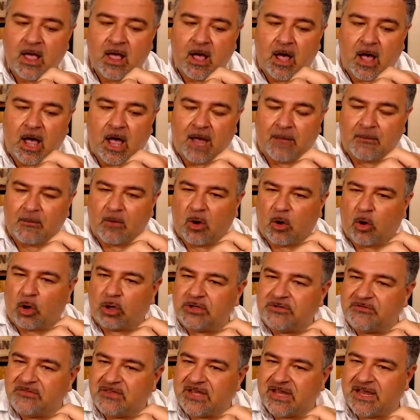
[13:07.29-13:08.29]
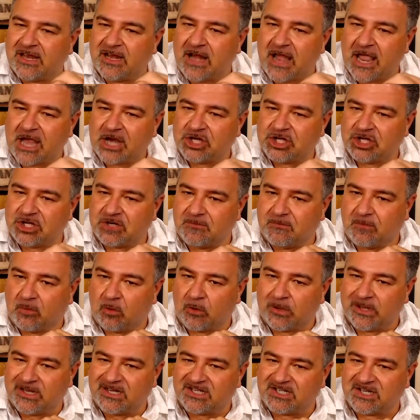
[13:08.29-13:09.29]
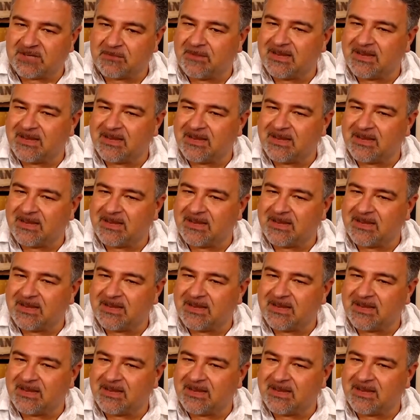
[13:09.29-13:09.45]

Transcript: all of the connection points and